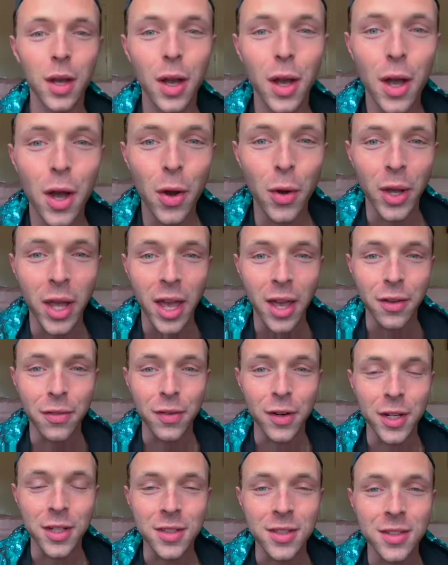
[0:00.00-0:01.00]
Okay,
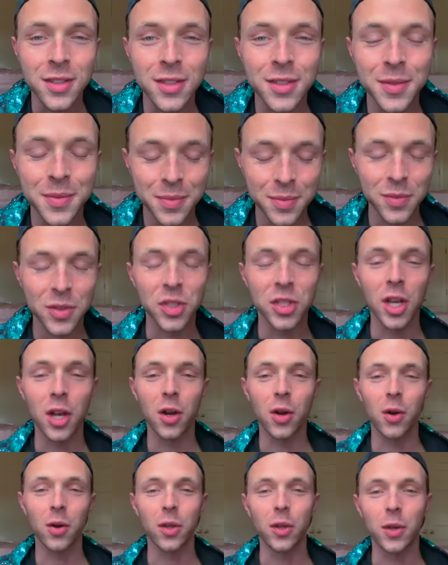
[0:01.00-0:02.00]
friends,
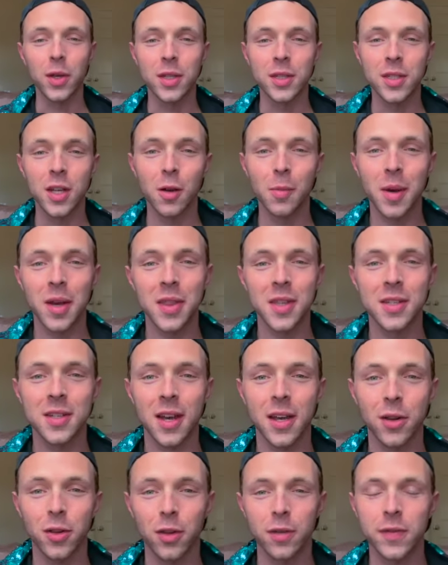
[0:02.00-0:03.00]
so you can tell by the
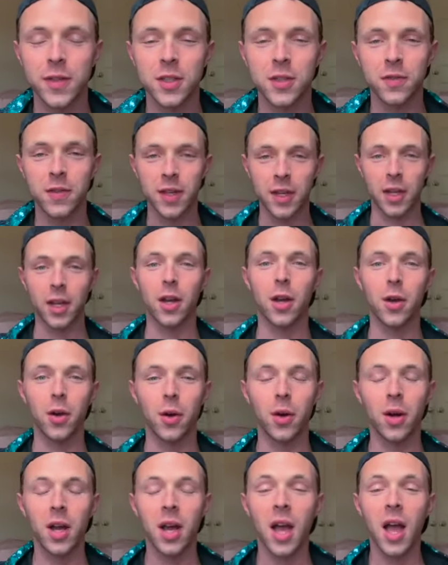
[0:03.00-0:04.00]
title of this video,
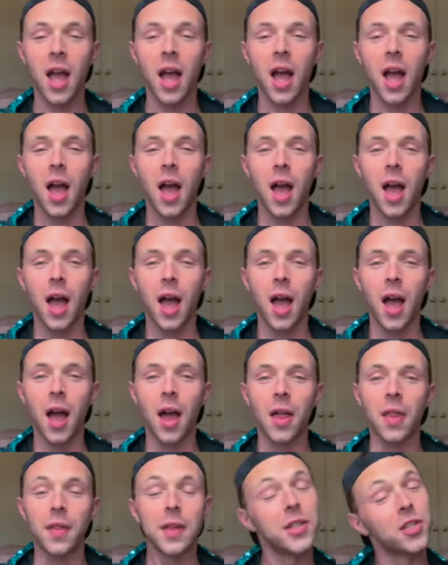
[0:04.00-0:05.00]

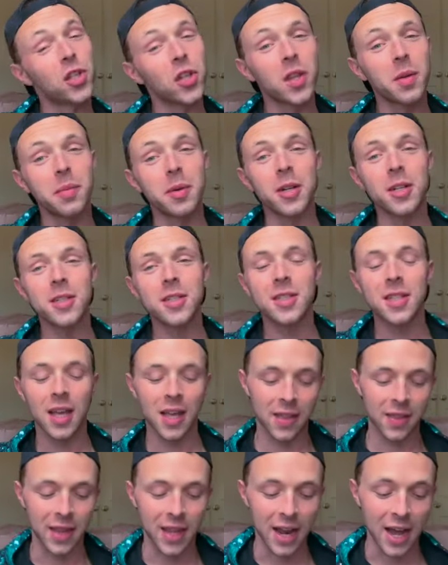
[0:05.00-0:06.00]
these are the books
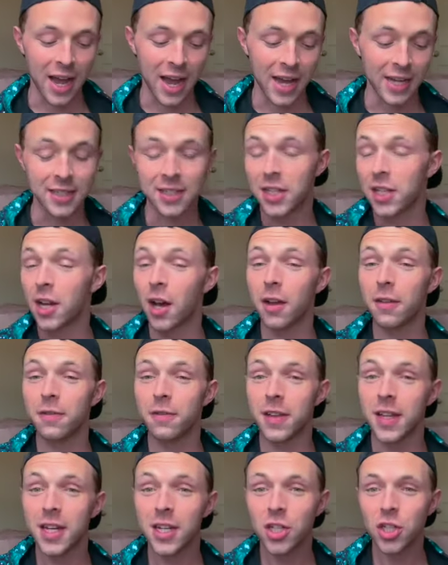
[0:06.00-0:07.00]
that I did not
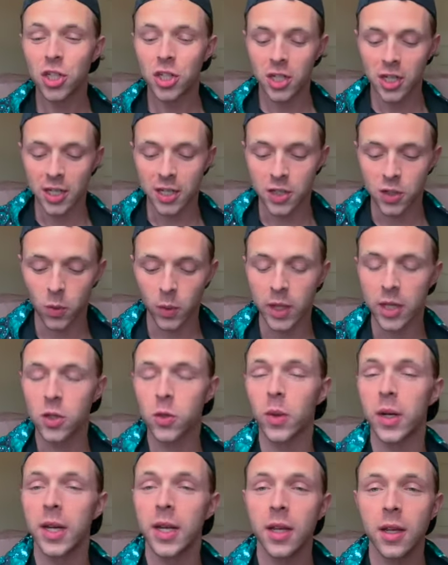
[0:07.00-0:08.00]
finish in
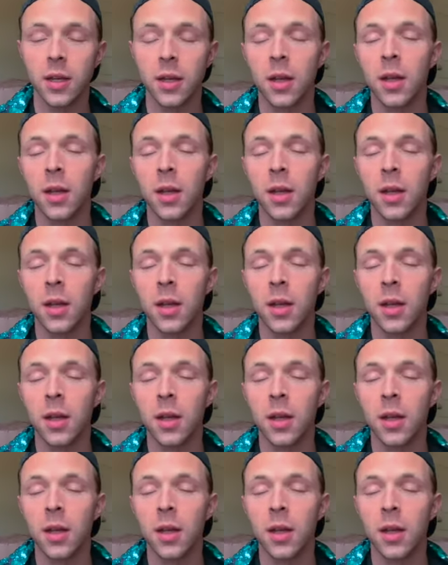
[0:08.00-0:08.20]
2020.